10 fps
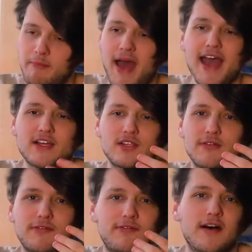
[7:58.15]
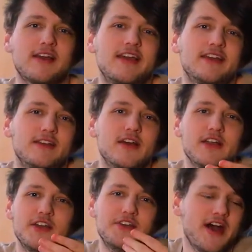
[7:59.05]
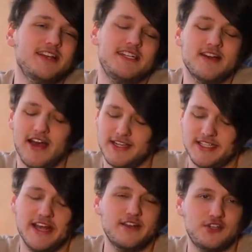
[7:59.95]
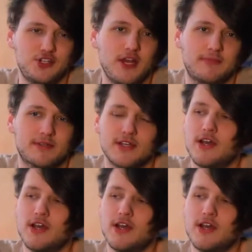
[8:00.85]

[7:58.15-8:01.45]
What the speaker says: bags of fucking 99-cent chips,